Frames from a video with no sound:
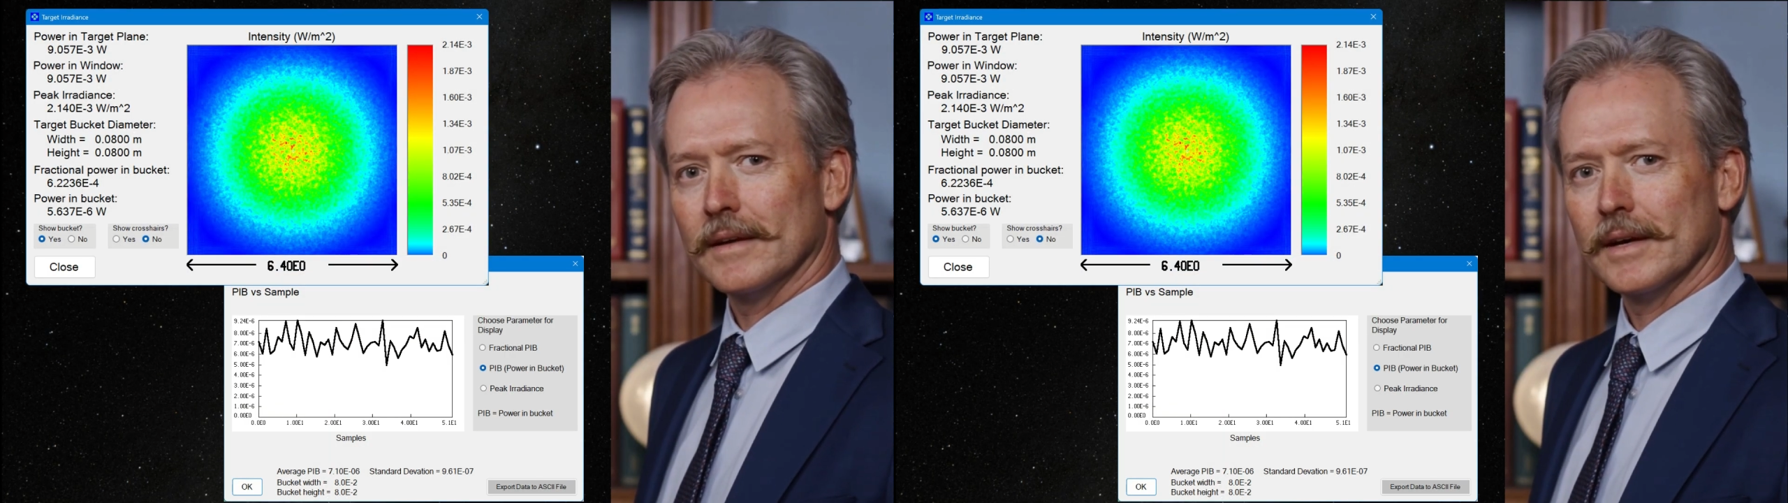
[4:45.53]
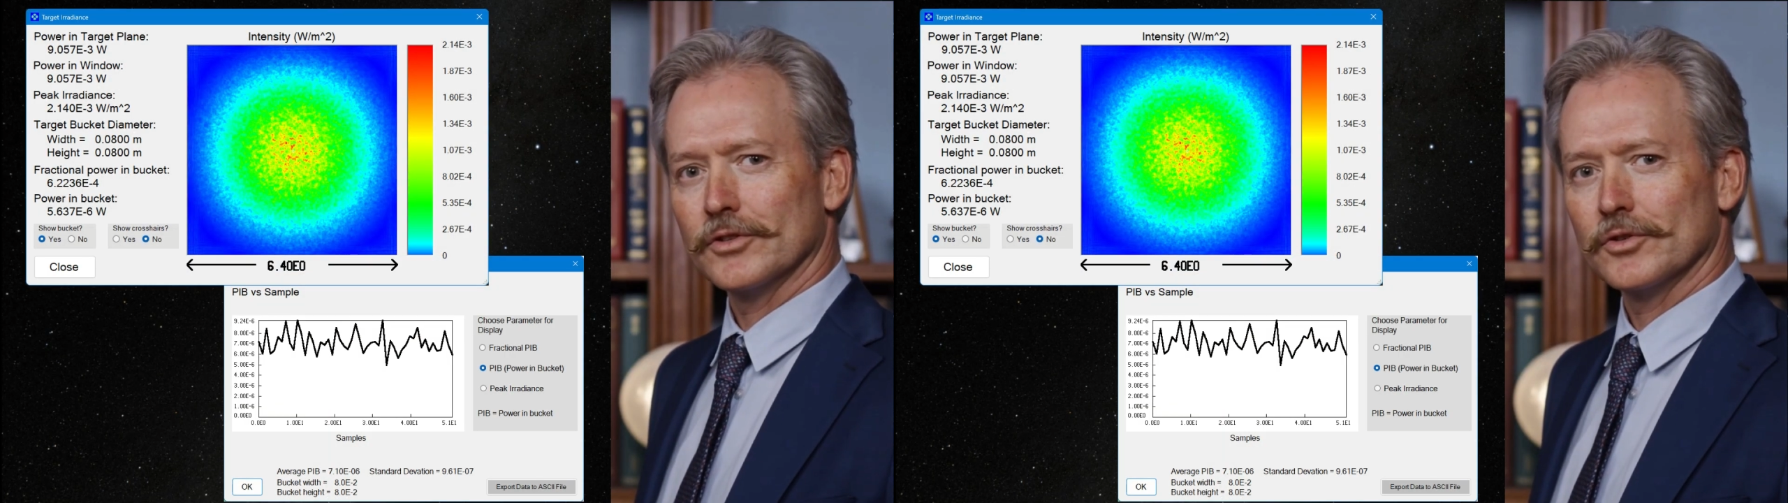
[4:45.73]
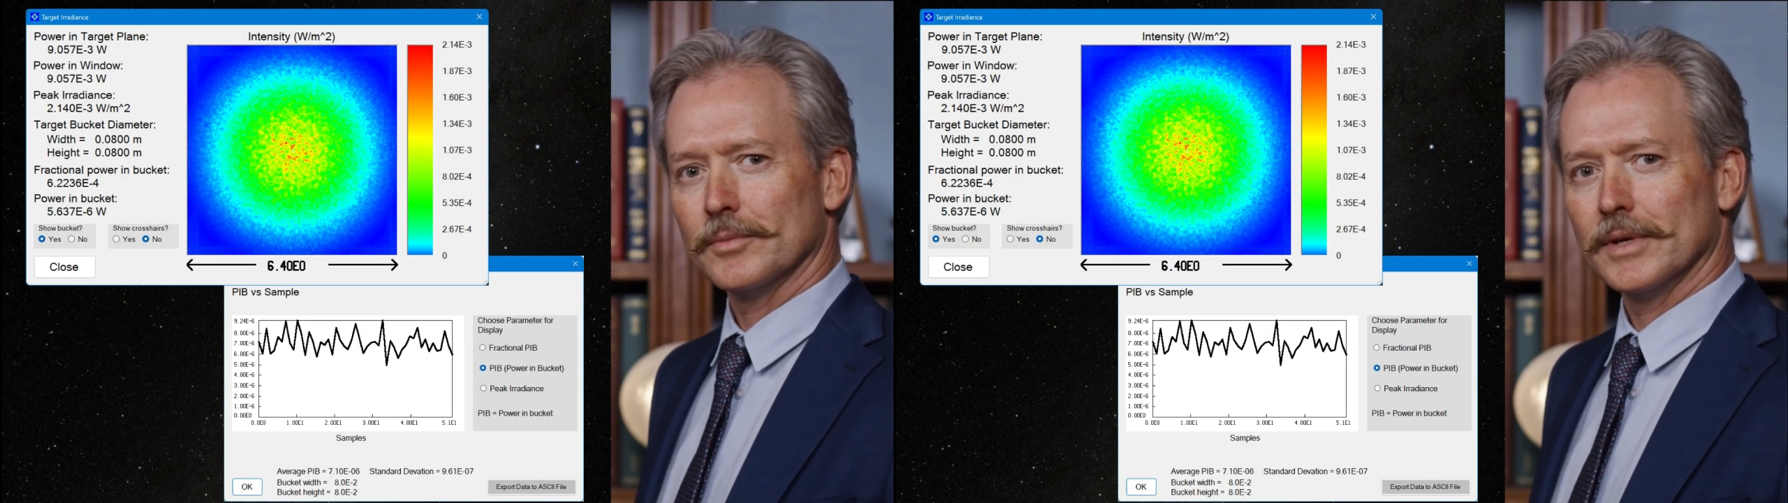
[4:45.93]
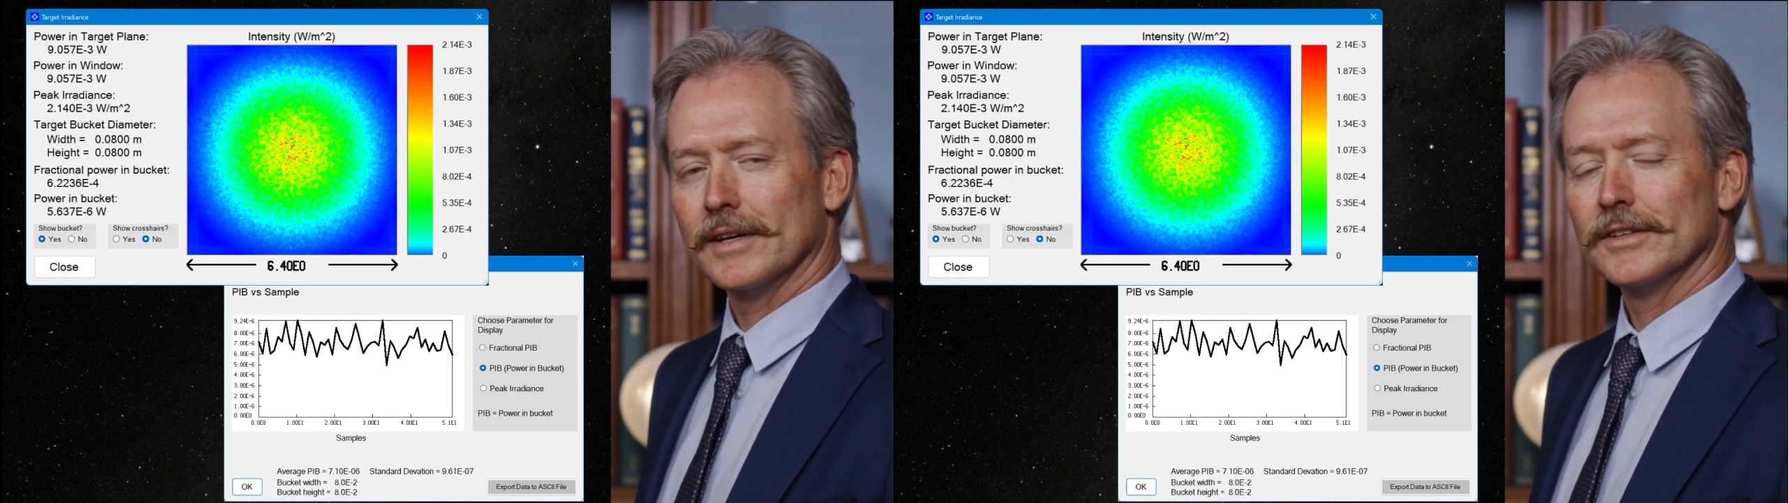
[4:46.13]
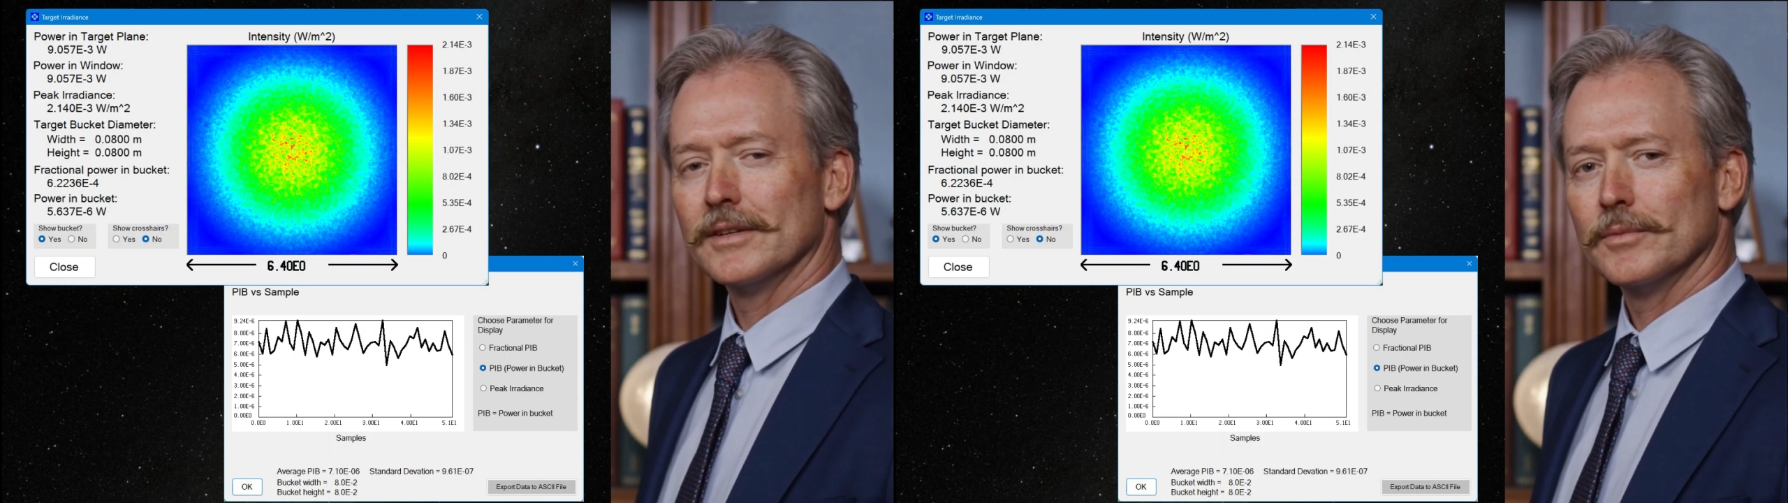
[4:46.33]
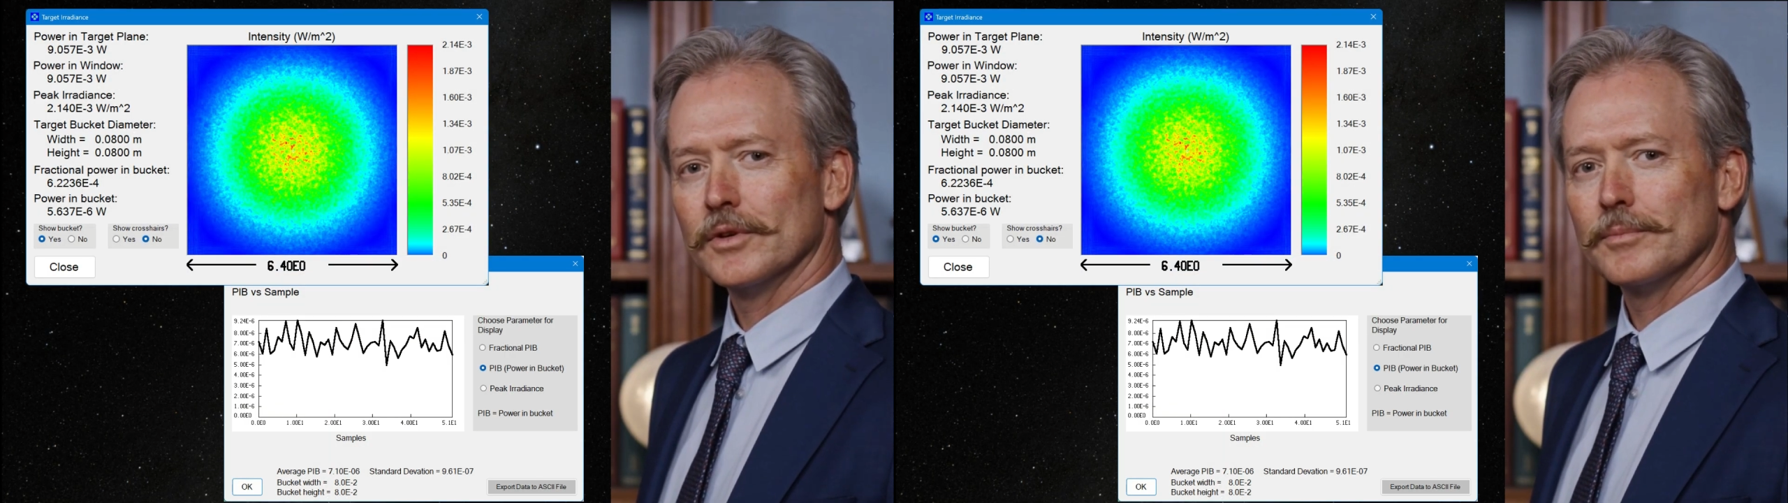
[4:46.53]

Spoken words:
assuming a similar